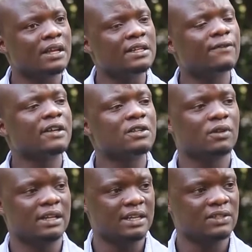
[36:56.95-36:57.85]
different
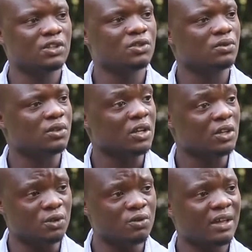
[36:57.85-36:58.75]
organizations
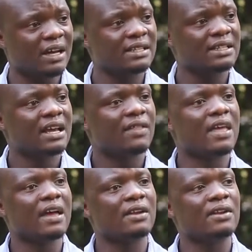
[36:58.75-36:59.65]
do that,
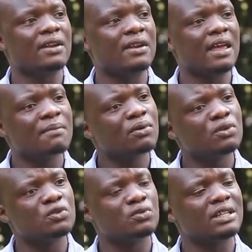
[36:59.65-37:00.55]
they are
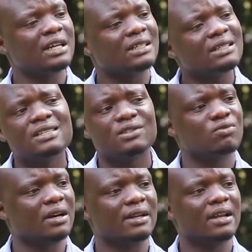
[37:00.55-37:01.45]
able to take at least
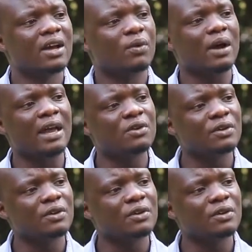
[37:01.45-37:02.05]
one. Mm. I